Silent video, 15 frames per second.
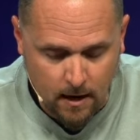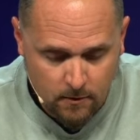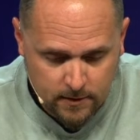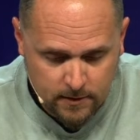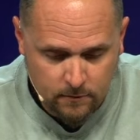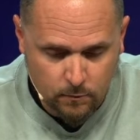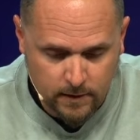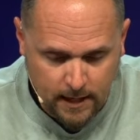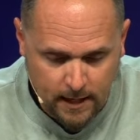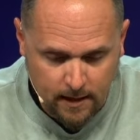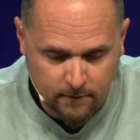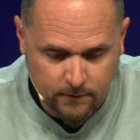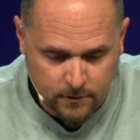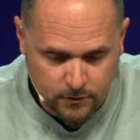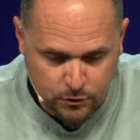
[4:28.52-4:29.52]
How can we
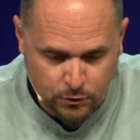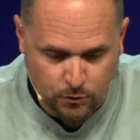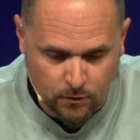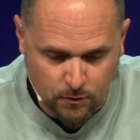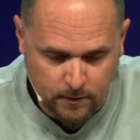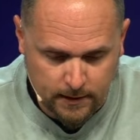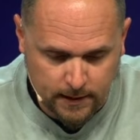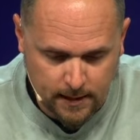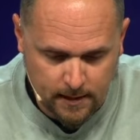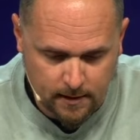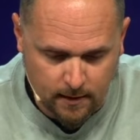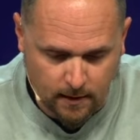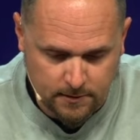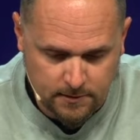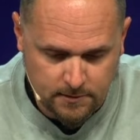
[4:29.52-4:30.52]
have control in
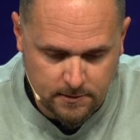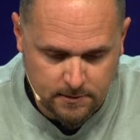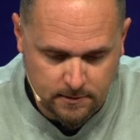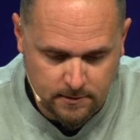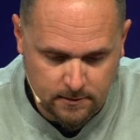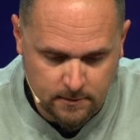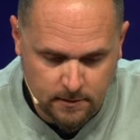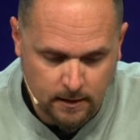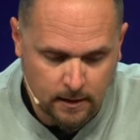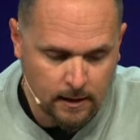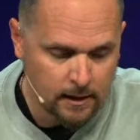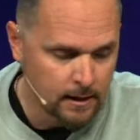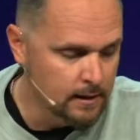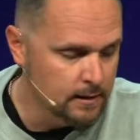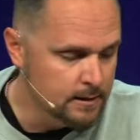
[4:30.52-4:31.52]
chaos?
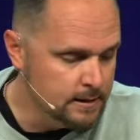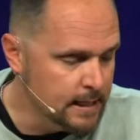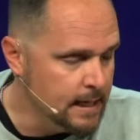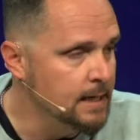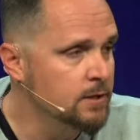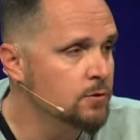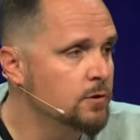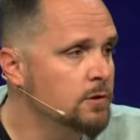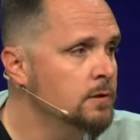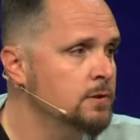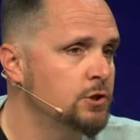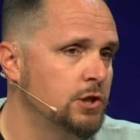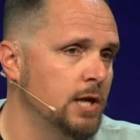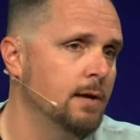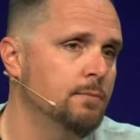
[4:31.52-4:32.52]
Daniel
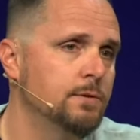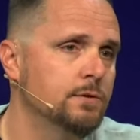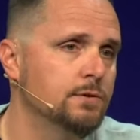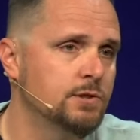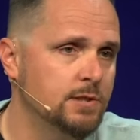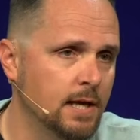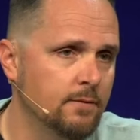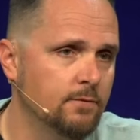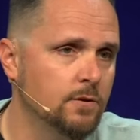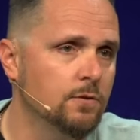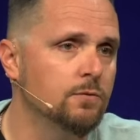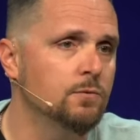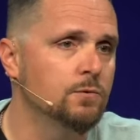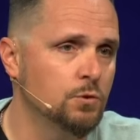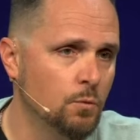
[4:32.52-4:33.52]
chapter
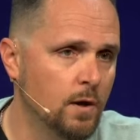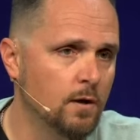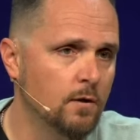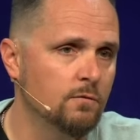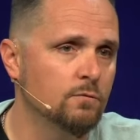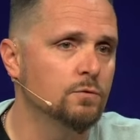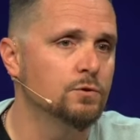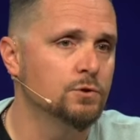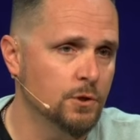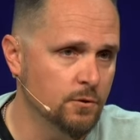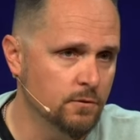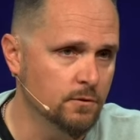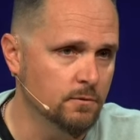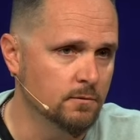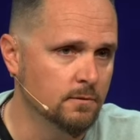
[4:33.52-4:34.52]
7 through 12 will
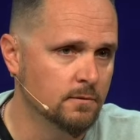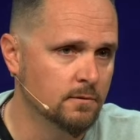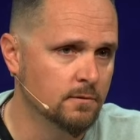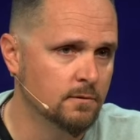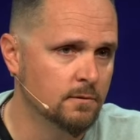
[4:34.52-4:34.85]
show you.